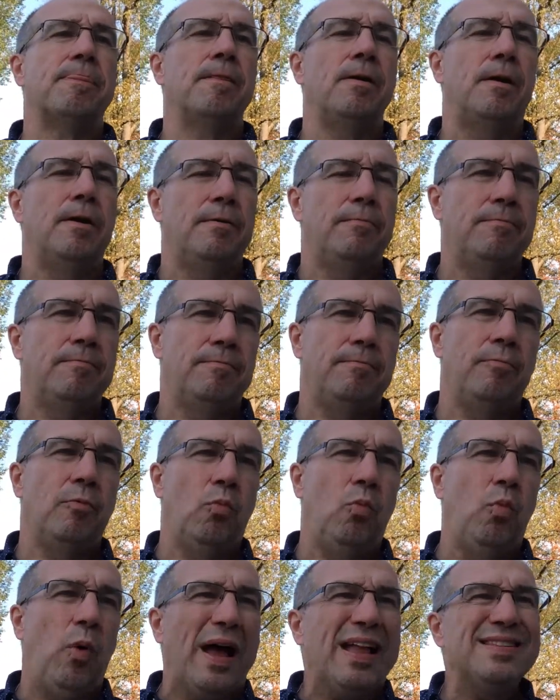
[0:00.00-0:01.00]
On
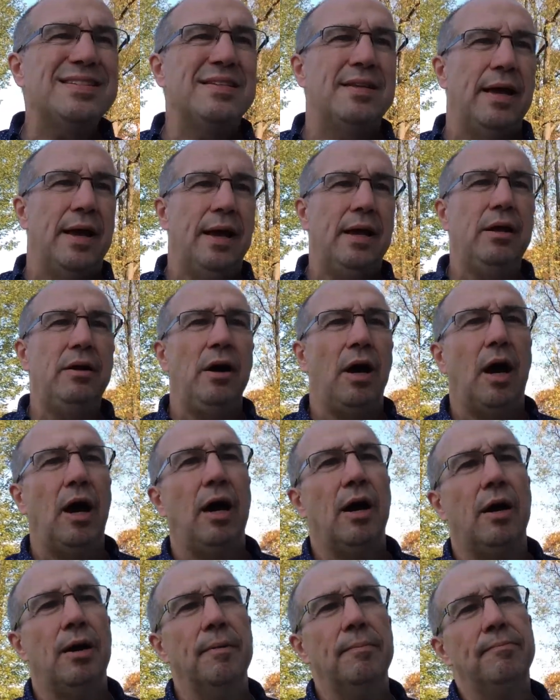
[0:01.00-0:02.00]
Wednesday,
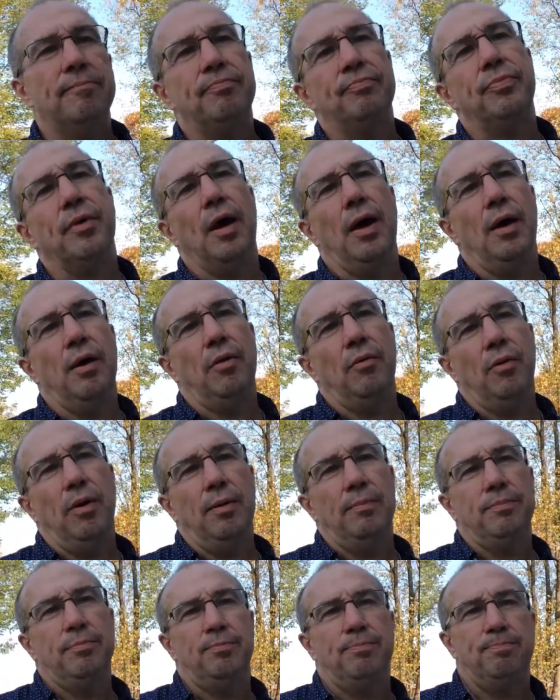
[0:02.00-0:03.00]

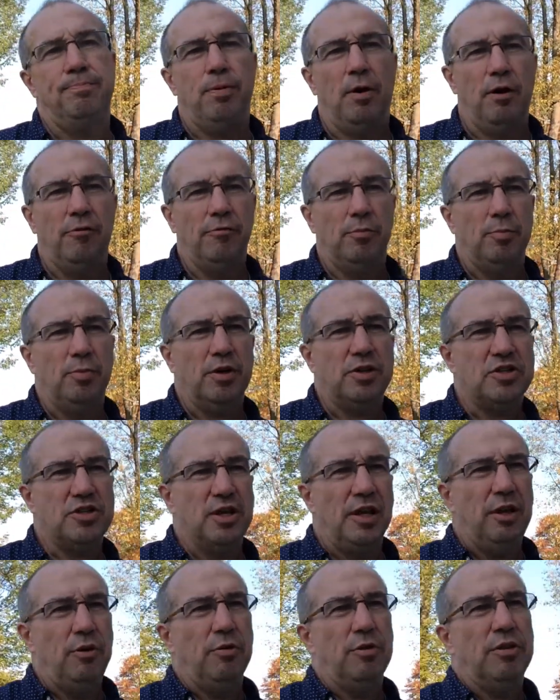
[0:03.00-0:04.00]
I'm part of a book
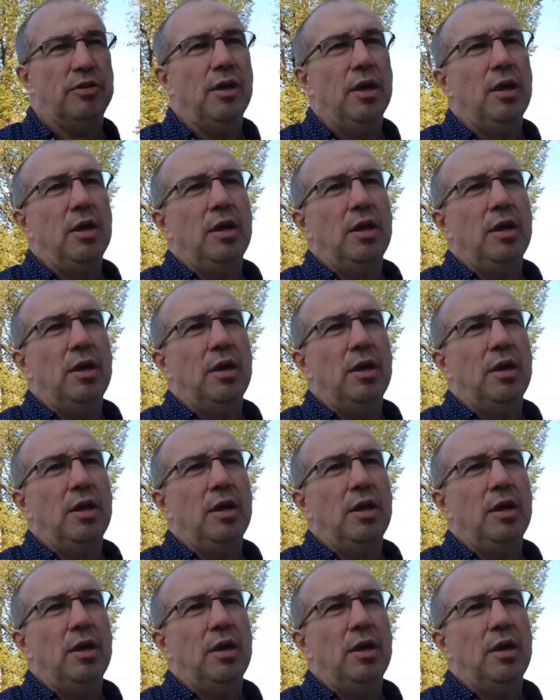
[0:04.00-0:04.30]
study with